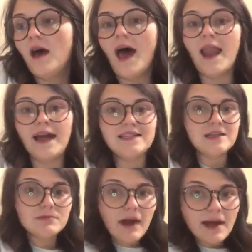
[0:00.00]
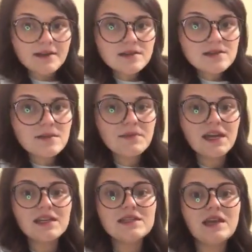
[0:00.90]
And I did write some
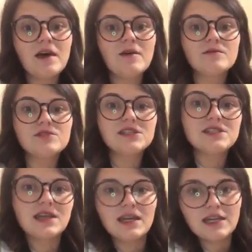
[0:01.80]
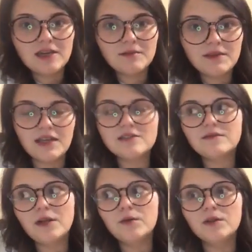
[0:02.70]
things down just to kind of help things
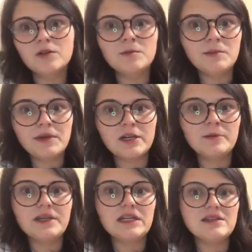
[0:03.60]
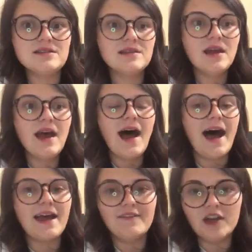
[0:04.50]
flow a little bit better because
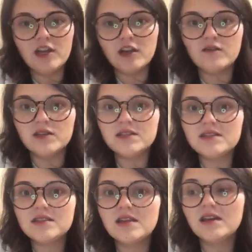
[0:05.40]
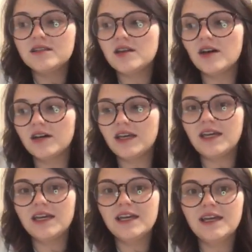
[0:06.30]
I get very nervous
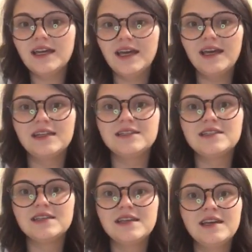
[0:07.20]
talking and